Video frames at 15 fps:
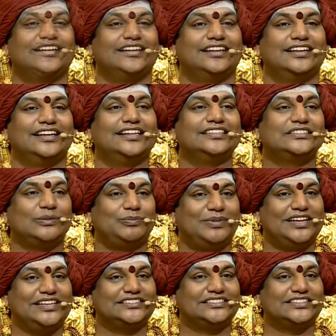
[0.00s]
Is the
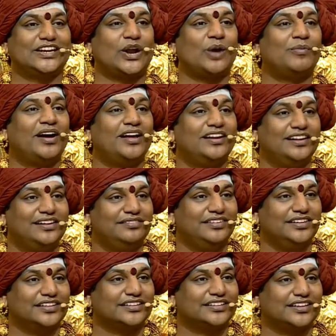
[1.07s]
place Rama lived,
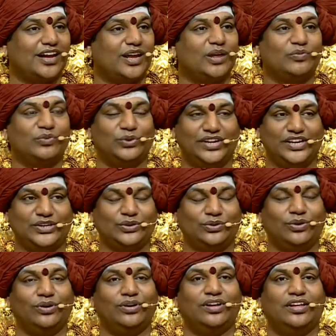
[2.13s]
all of you need to
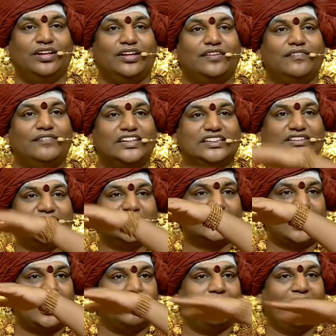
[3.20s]
know. With
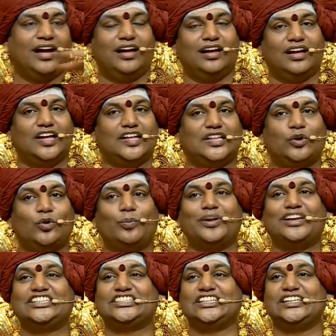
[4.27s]
Rama, the
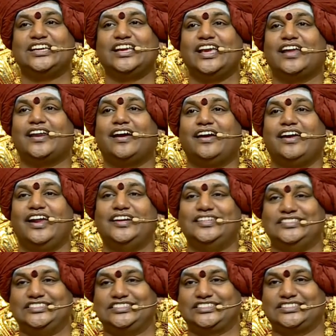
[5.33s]
Upanishadic era
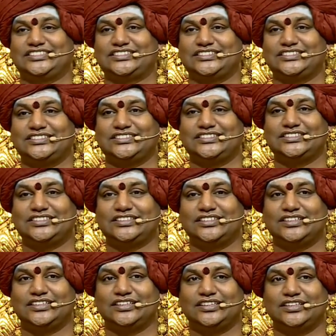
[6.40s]
ends.
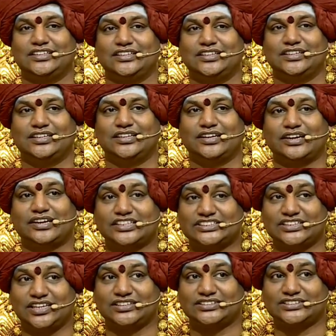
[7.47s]

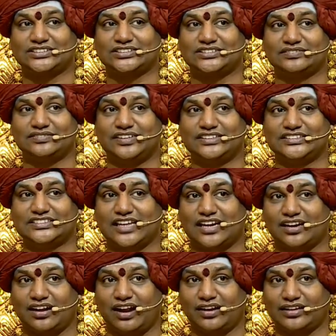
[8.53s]
Krishna's words are
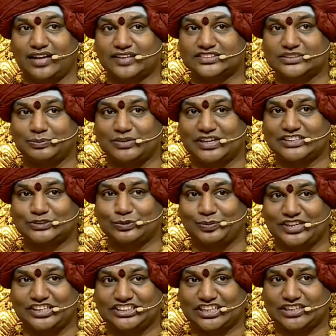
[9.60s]
not accepted as
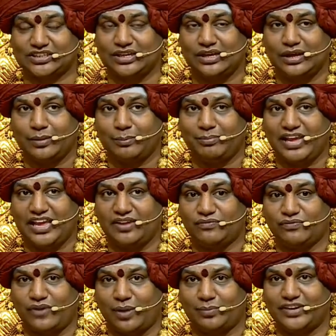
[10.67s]
Upanishad. Be
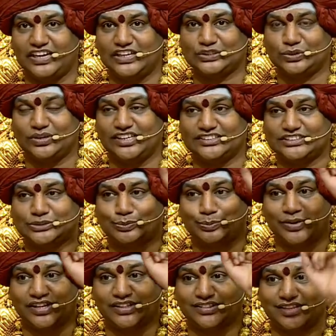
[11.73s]
informed, it is only
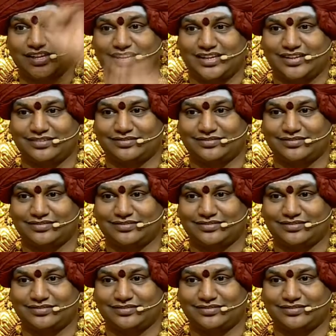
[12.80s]
Smriti,